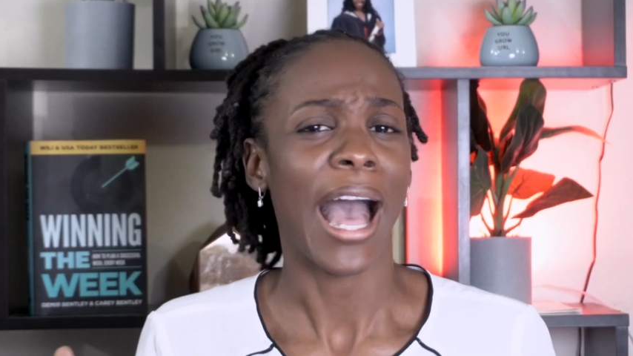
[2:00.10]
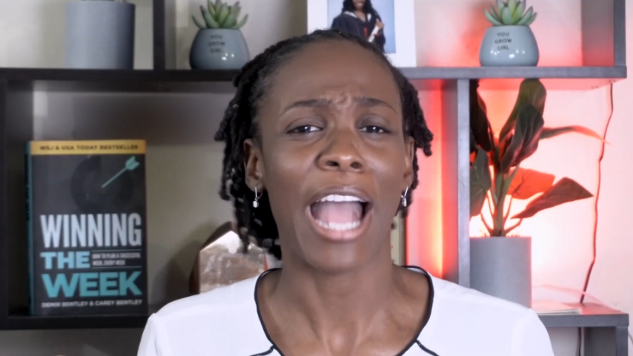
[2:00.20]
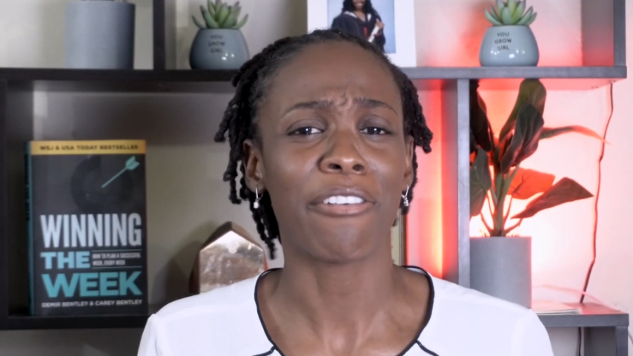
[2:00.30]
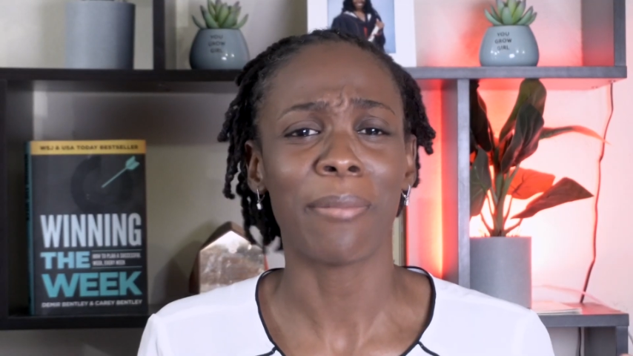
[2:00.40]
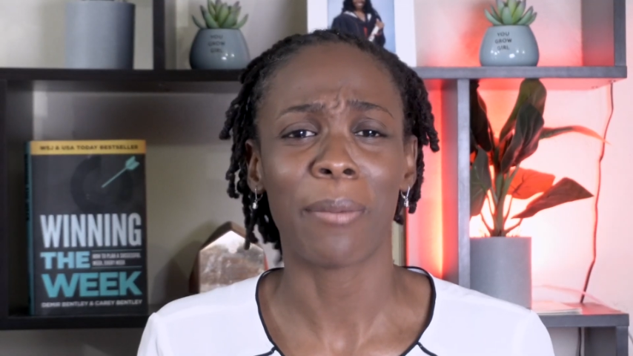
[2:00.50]

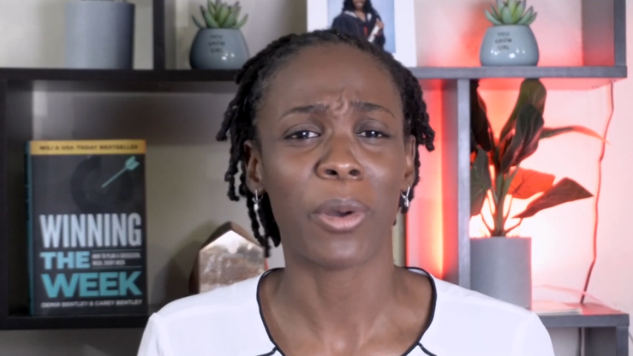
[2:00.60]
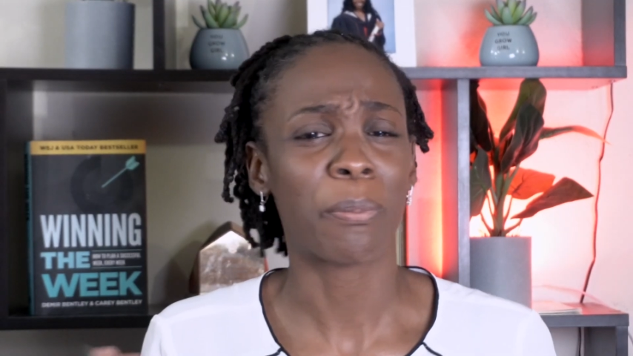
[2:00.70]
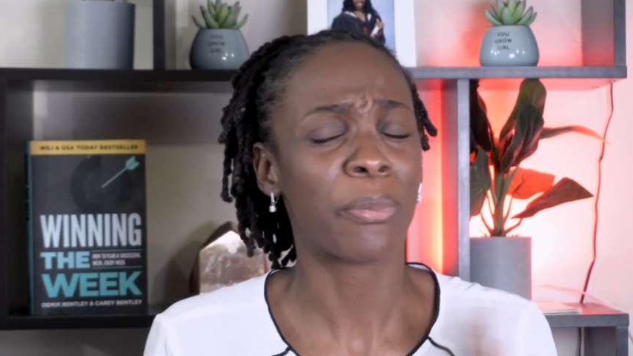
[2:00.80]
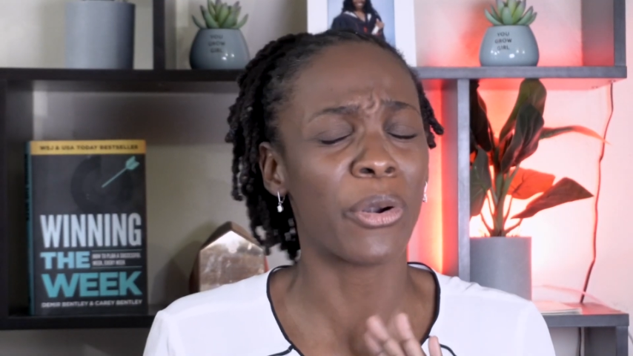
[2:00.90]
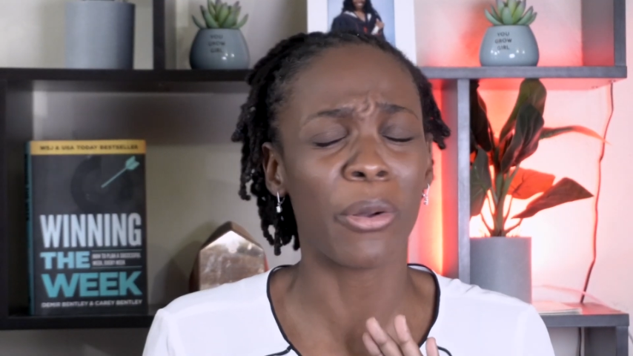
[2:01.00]
I remember
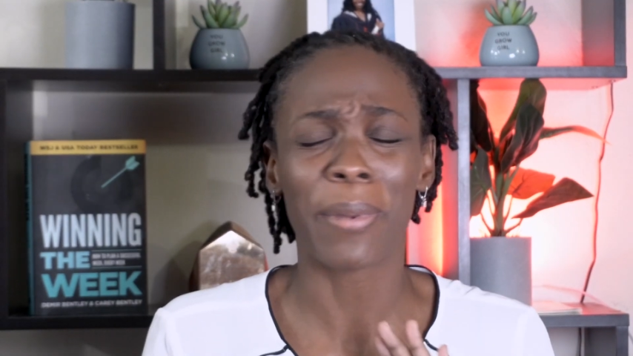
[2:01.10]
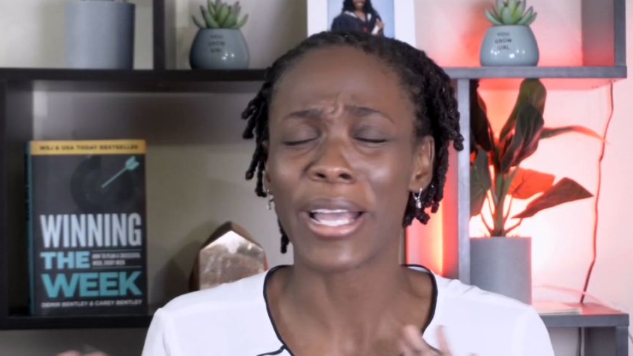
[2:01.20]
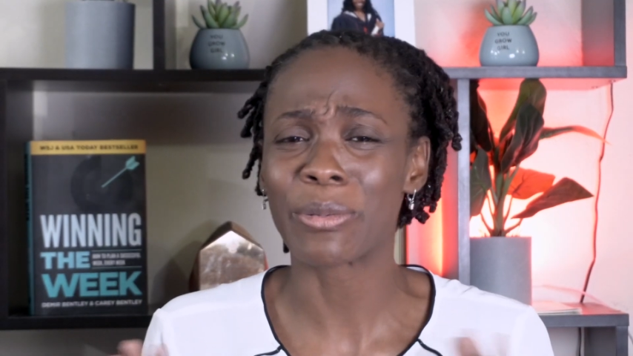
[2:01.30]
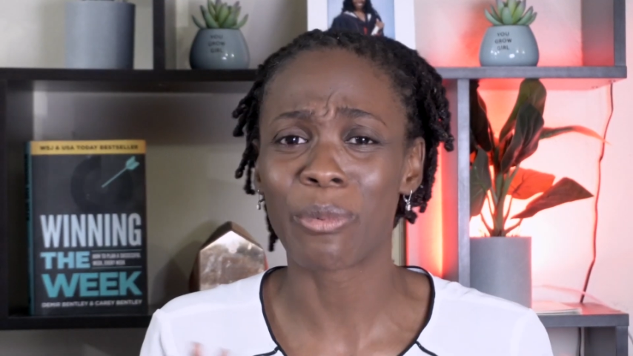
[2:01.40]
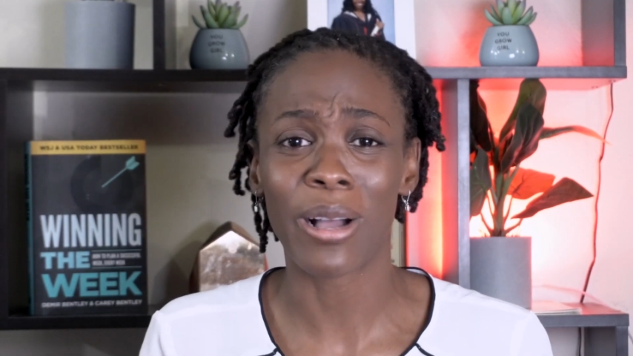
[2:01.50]

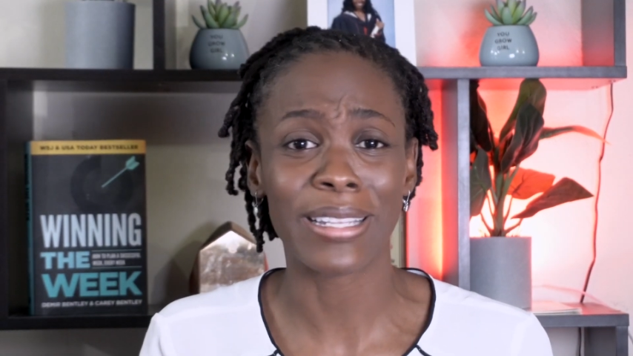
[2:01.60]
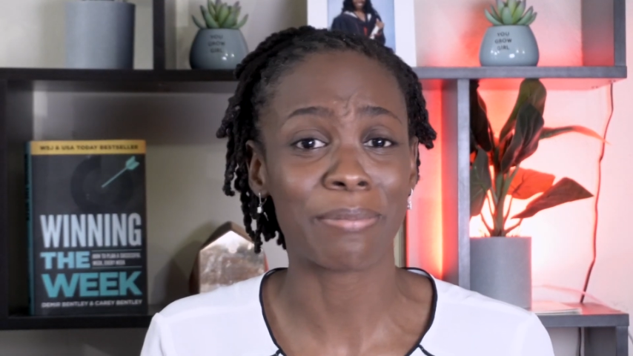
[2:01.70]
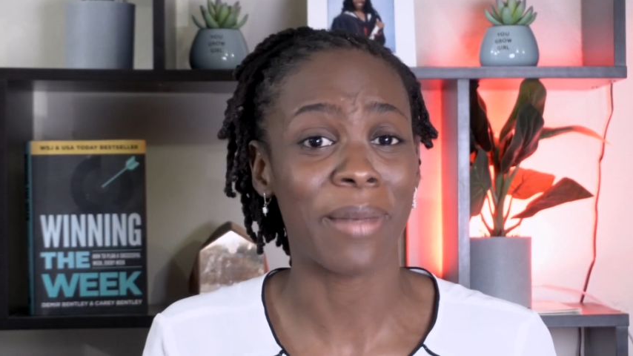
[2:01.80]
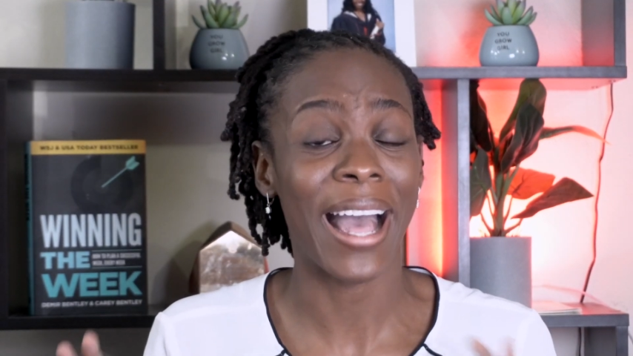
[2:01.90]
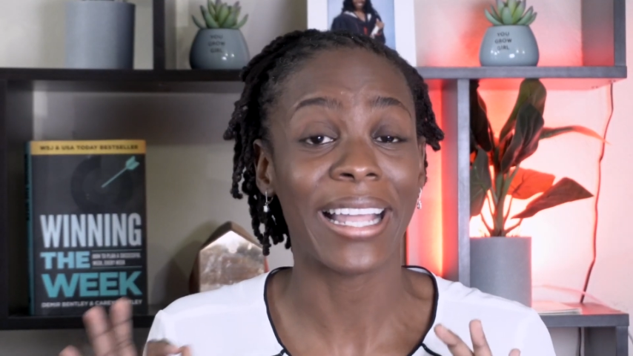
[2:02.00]
probate was
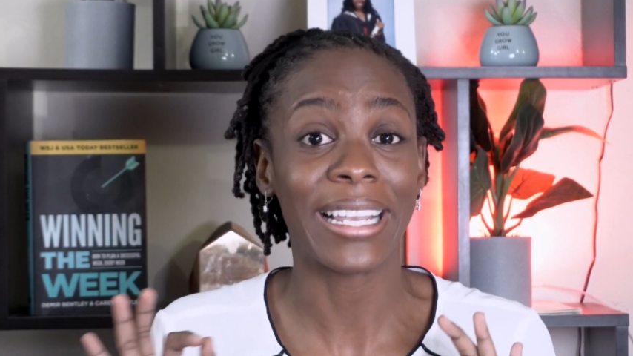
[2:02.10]
my